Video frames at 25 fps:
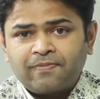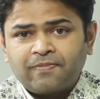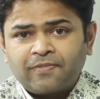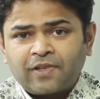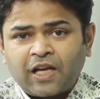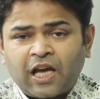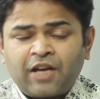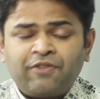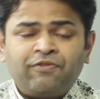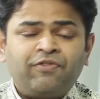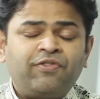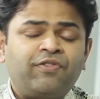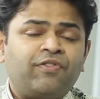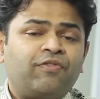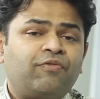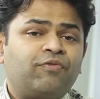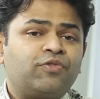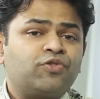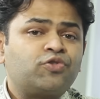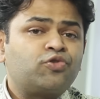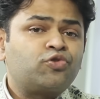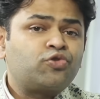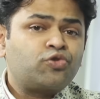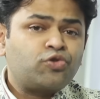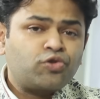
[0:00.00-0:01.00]
And
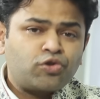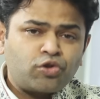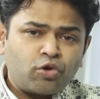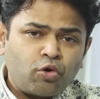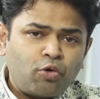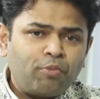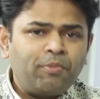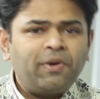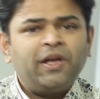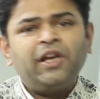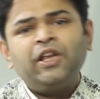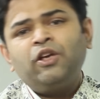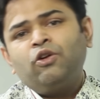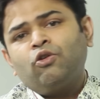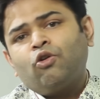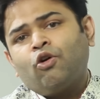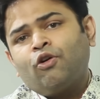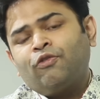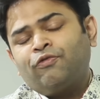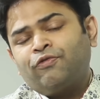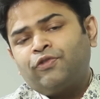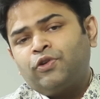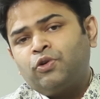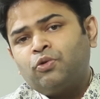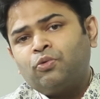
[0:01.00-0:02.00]
so many
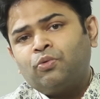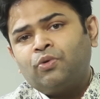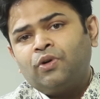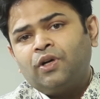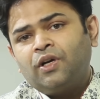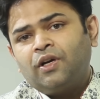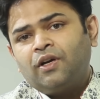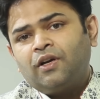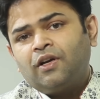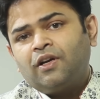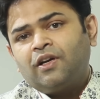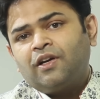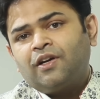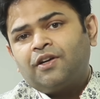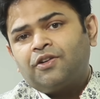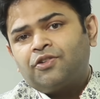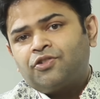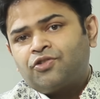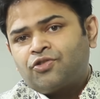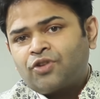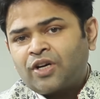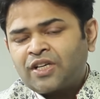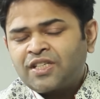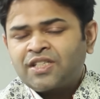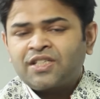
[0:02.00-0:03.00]
of you
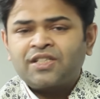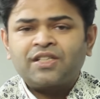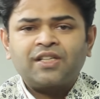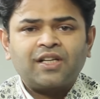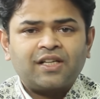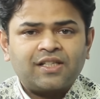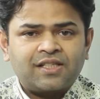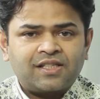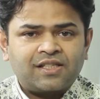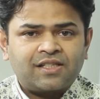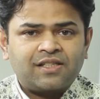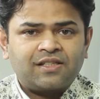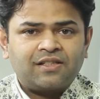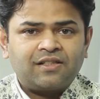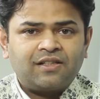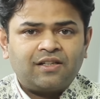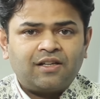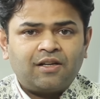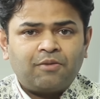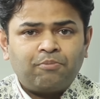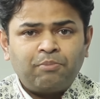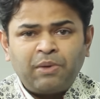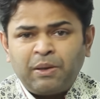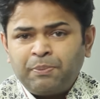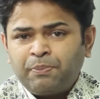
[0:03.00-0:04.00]
trust us.
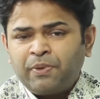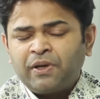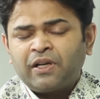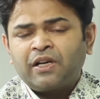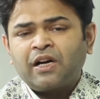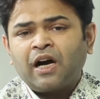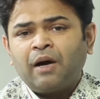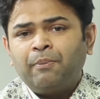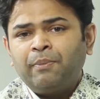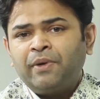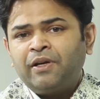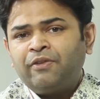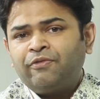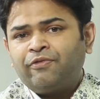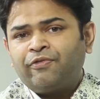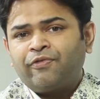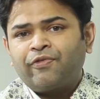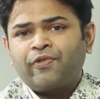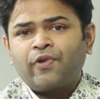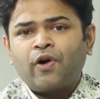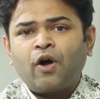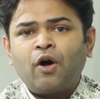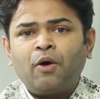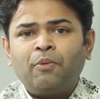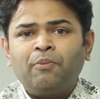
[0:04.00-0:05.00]
People come in
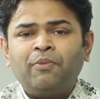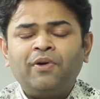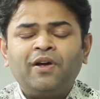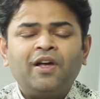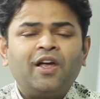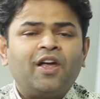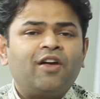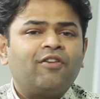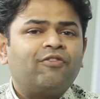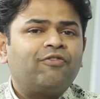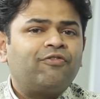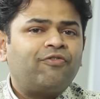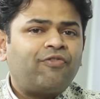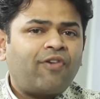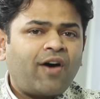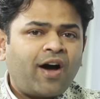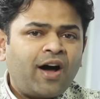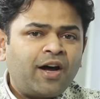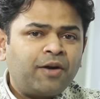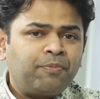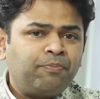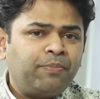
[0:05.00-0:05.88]
from far